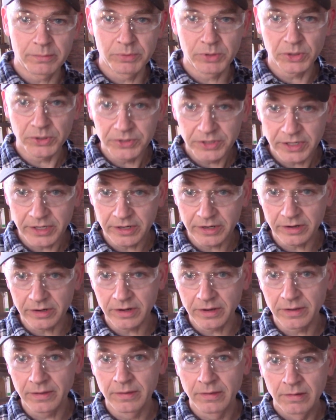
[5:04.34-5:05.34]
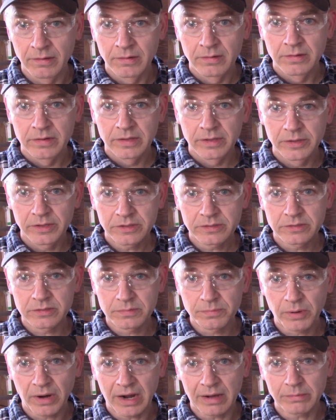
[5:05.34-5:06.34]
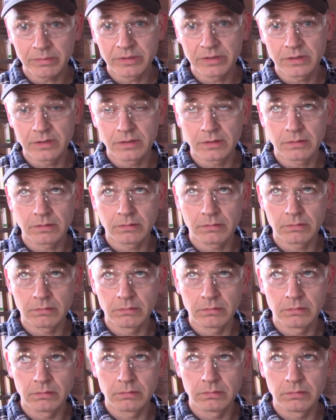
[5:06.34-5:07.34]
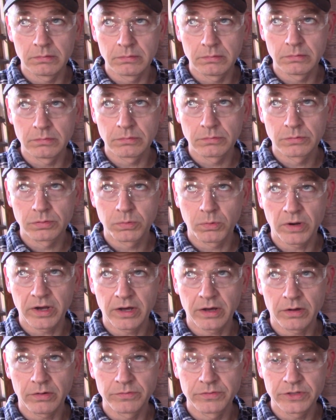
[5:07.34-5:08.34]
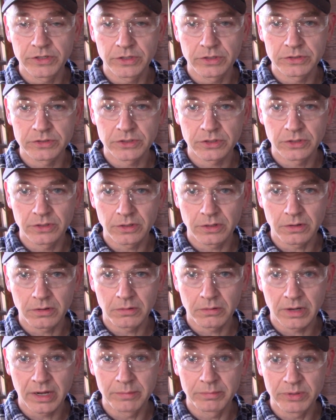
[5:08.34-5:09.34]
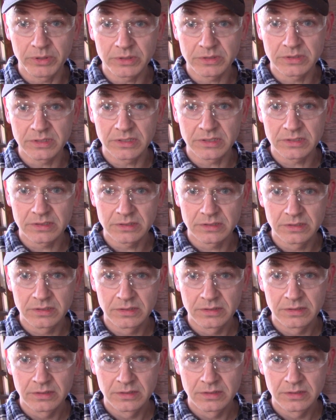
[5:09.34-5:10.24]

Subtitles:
built here. And this is probably 12 years ago I built this.